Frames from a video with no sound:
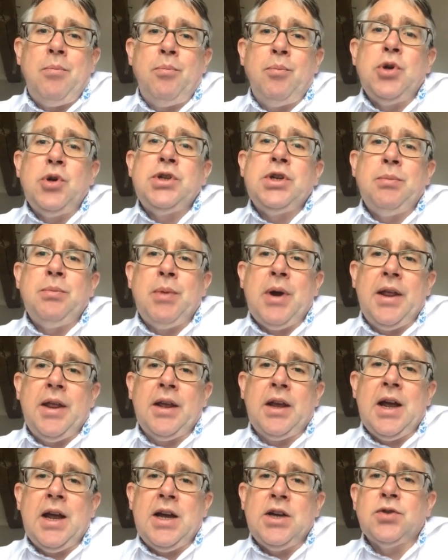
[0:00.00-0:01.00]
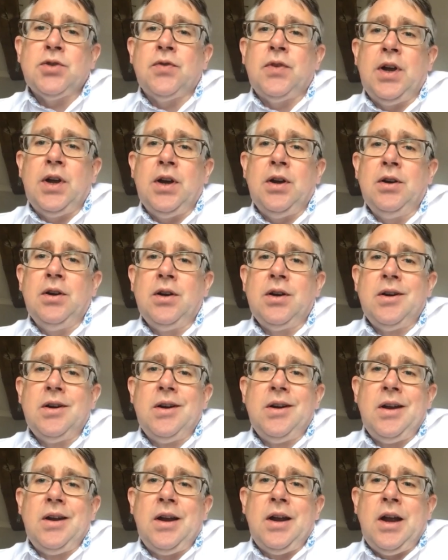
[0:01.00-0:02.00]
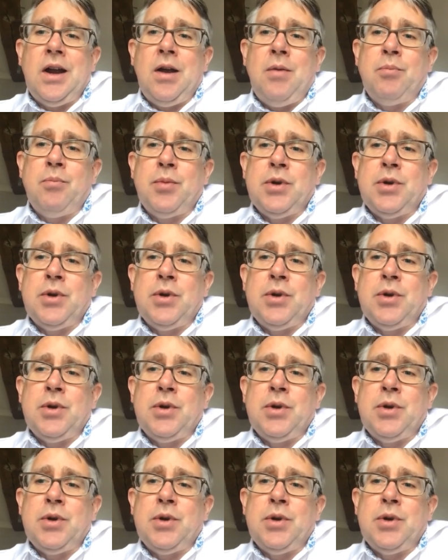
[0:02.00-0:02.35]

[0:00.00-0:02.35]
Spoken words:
pushing back the cash flow.